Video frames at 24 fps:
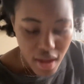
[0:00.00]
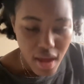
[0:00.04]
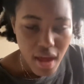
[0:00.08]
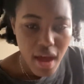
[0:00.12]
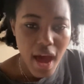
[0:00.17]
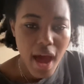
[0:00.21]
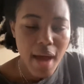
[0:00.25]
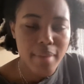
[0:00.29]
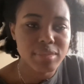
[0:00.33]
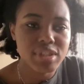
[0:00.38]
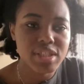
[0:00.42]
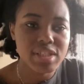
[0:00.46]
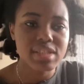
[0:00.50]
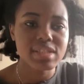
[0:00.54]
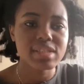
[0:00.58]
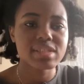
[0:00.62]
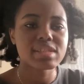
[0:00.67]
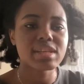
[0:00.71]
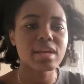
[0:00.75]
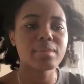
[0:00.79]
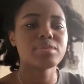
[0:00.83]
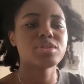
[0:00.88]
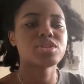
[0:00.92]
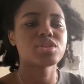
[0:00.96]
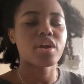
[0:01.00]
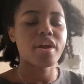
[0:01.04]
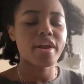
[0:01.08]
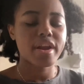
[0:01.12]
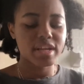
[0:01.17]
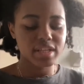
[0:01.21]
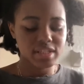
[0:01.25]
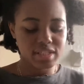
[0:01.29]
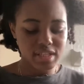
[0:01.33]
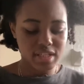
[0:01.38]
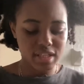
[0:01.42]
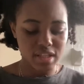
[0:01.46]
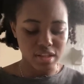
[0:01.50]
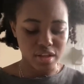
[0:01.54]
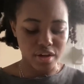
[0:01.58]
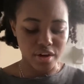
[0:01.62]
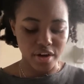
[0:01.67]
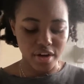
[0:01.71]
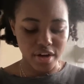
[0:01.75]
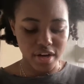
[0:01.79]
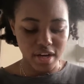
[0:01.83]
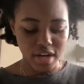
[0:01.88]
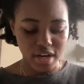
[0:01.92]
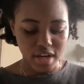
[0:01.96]
I'm starting to
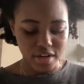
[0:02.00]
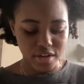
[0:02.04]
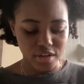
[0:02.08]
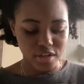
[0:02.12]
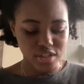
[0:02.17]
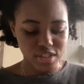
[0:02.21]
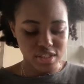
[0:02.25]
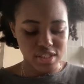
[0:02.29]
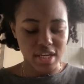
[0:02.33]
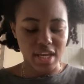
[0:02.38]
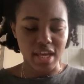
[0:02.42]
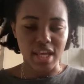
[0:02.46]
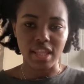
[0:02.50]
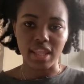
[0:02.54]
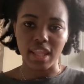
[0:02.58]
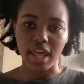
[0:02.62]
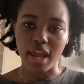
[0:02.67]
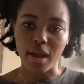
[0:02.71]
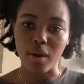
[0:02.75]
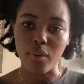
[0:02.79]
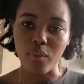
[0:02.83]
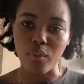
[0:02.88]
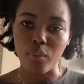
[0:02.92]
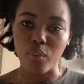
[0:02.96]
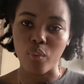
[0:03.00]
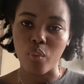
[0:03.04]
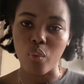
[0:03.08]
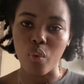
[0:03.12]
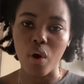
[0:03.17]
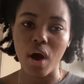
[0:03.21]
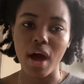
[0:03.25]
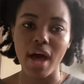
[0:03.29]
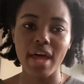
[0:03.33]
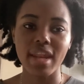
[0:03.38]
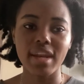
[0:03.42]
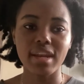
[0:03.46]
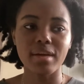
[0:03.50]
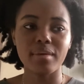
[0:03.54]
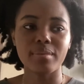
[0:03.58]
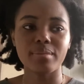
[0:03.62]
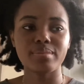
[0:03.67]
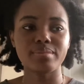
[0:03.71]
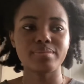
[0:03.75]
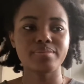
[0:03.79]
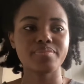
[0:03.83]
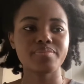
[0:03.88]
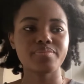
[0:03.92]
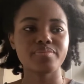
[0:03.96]
learn and understand like what
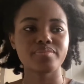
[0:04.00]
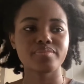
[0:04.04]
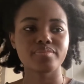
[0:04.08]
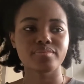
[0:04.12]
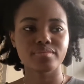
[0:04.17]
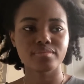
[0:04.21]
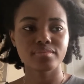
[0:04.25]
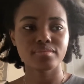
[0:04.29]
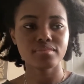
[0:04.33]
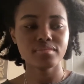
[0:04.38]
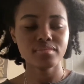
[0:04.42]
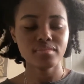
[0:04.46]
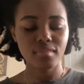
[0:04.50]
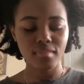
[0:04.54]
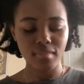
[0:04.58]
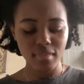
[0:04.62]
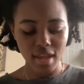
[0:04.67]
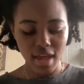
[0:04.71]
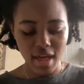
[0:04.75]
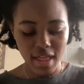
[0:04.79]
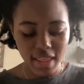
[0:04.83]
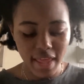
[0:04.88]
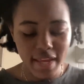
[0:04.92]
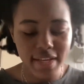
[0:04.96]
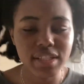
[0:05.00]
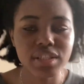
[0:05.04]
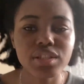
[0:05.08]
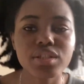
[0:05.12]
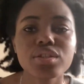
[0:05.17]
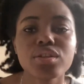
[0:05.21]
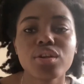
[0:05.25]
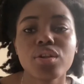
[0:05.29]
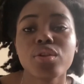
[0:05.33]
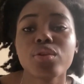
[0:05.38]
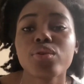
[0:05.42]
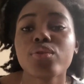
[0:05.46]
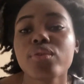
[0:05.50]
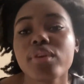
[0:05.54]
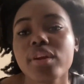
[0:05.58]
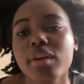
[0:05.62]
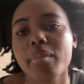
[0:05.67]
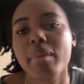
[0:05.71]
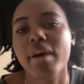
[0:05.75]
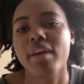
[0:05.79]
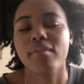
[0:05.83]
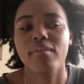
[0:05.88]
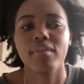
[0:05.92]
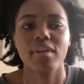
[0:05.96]
I like to include
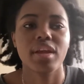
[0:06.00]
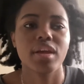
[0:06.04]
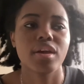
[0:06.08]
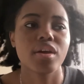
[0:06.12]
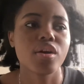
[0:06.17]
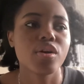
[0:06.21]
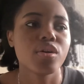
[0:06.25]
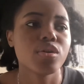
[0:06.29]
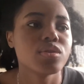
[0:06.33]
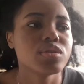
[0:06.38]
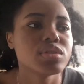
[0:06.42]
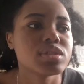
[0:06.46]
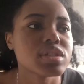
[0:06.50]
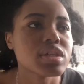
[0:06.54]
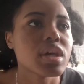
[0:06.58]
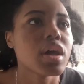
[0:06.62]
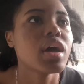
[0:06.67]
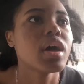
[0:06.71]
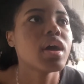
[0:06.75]
in my videos,